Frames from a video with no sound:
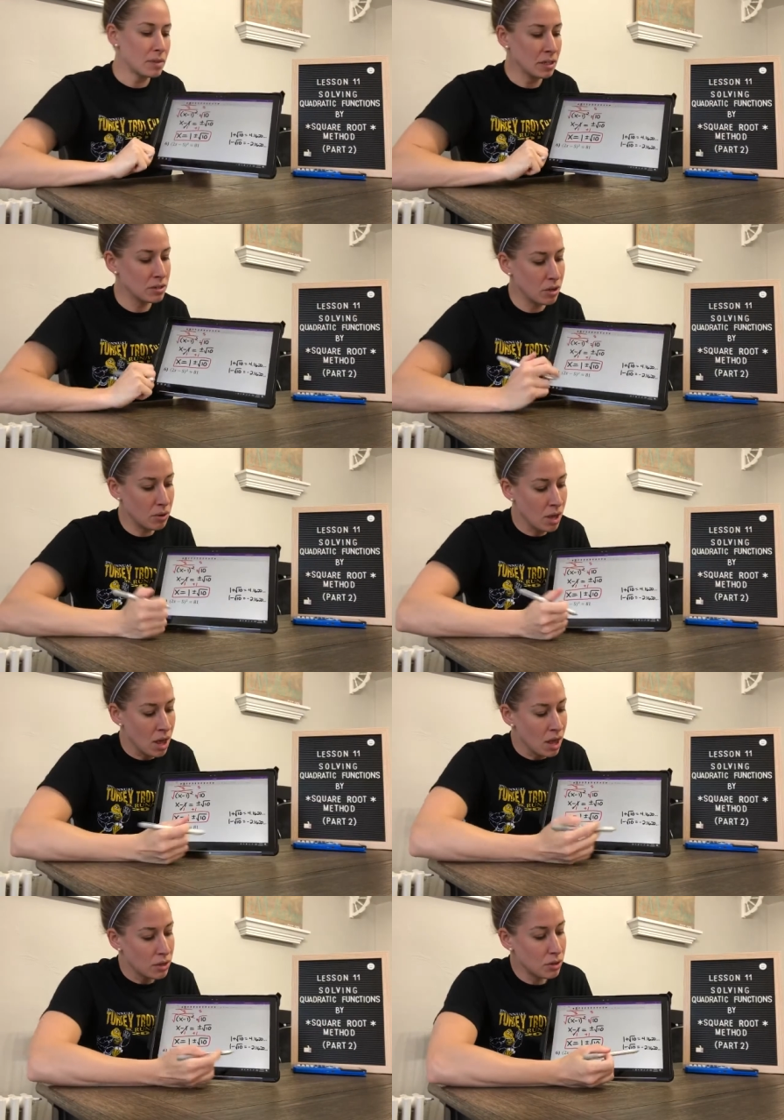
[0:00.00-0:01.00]
So
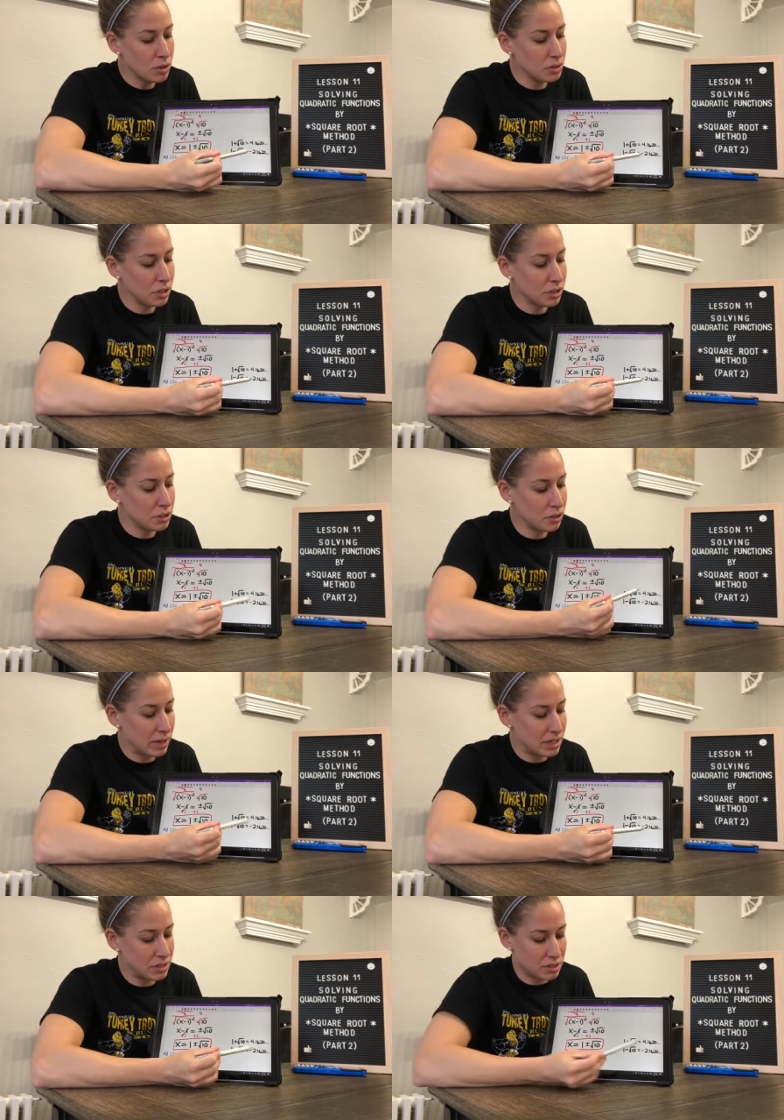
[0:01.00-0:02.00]
those are your two
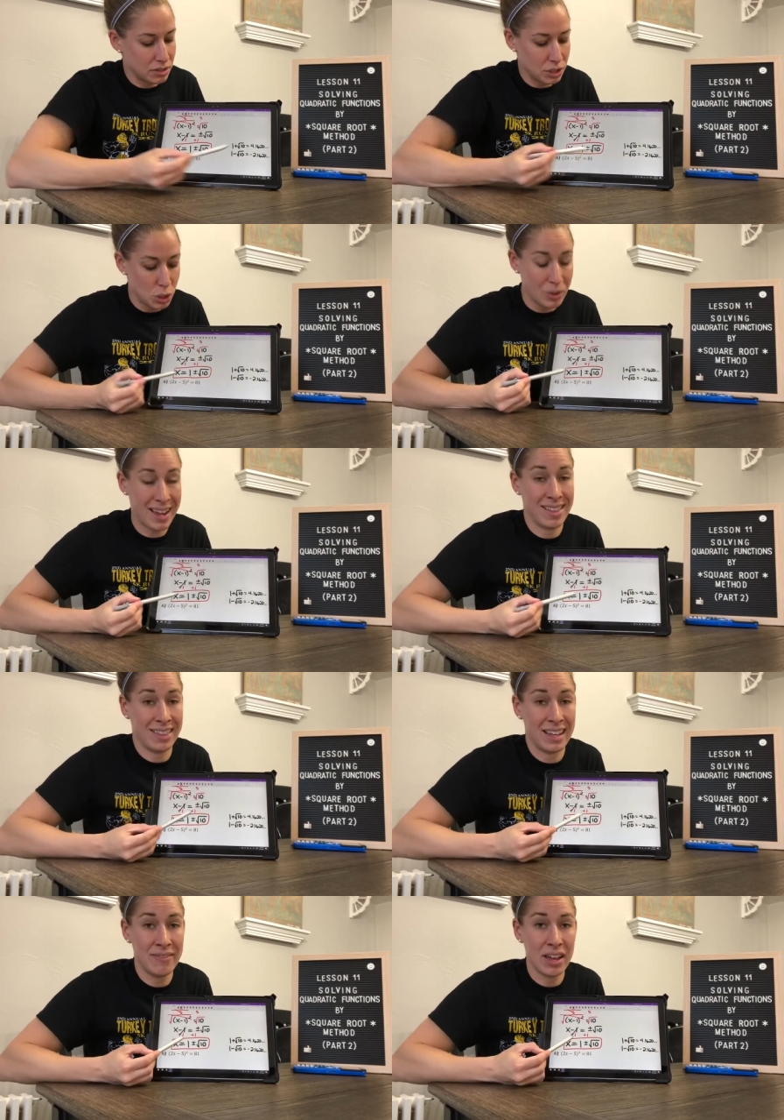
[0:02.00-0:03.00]
answers. You can
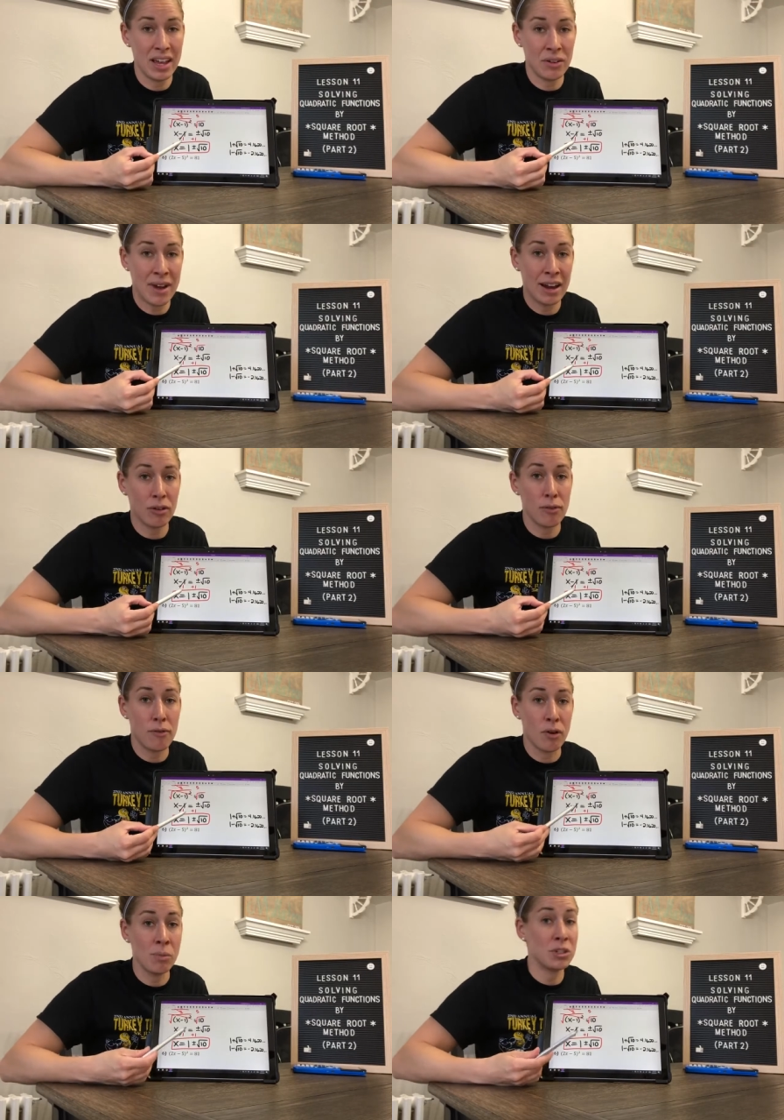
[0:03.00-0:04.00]
leave it in radical
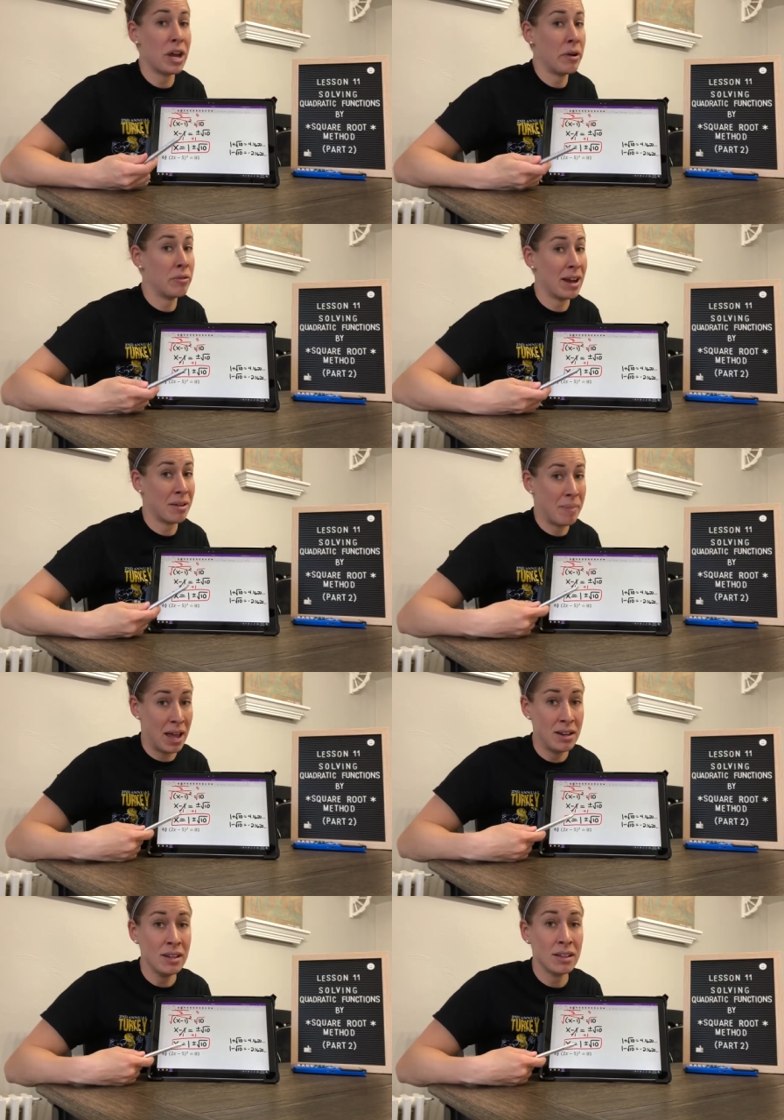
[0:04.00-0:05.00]
form, which I would
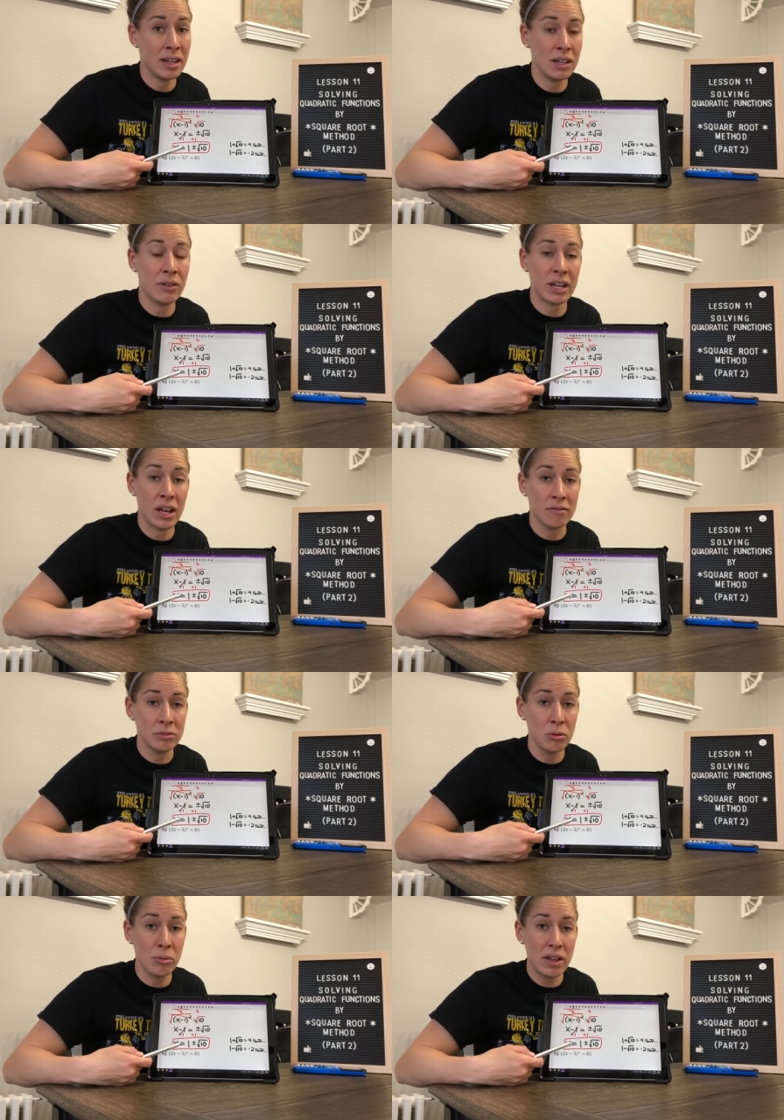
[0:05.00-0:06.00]
recommend that you get
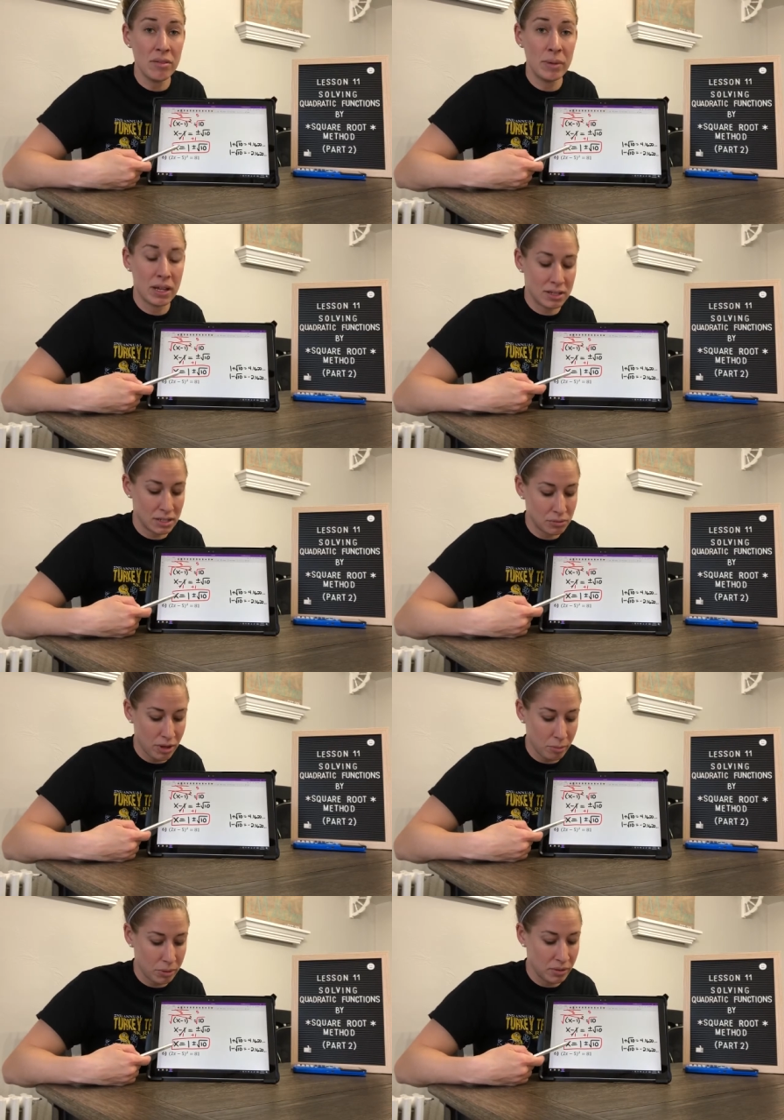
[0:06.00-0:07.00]
comfortable with because this will
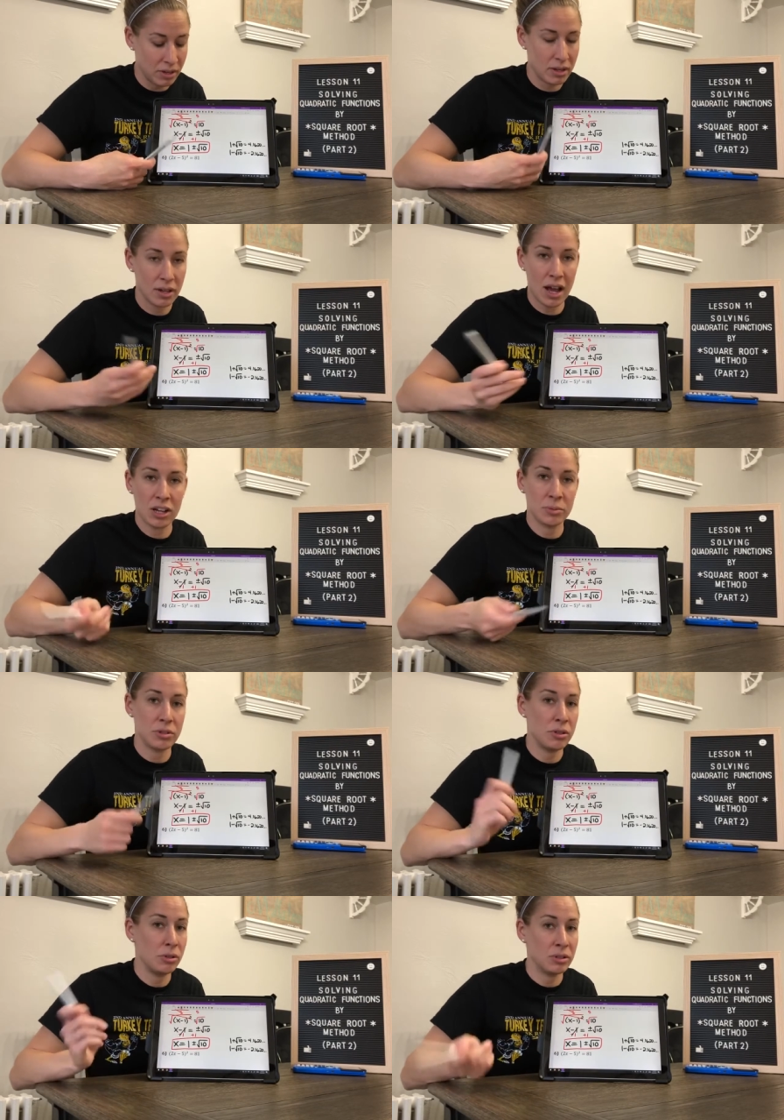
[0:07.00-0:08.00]
help you in Algebra
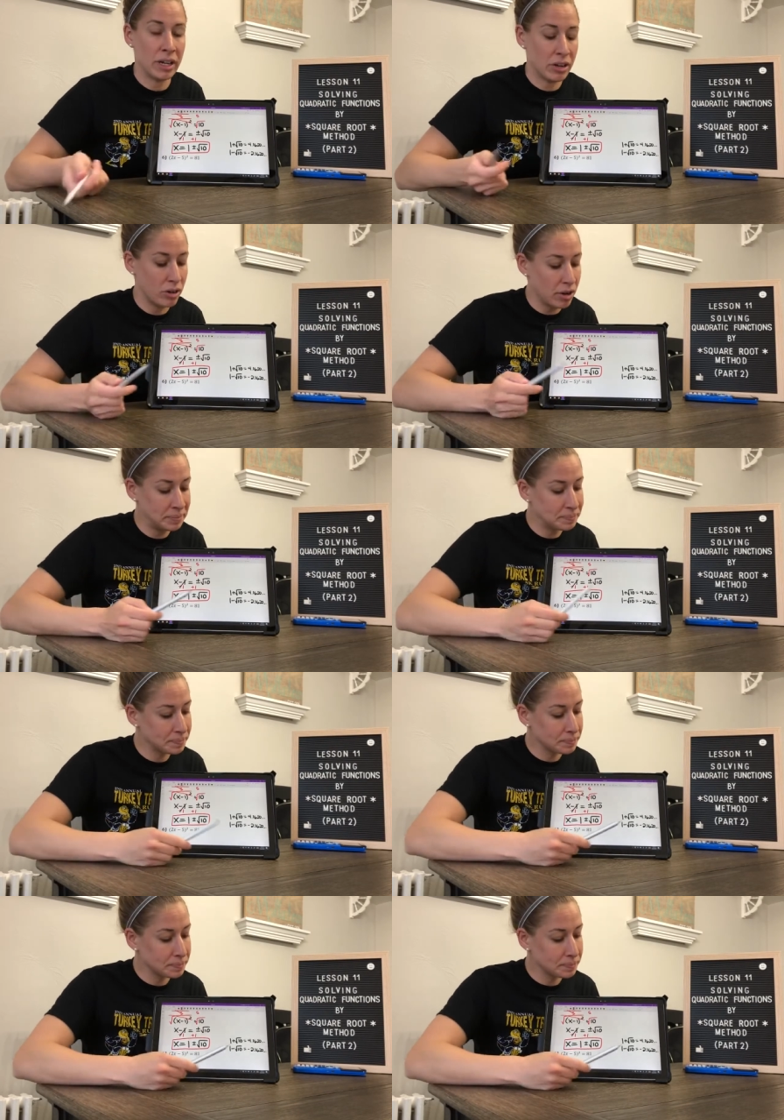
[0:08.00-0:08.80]
2 and later on.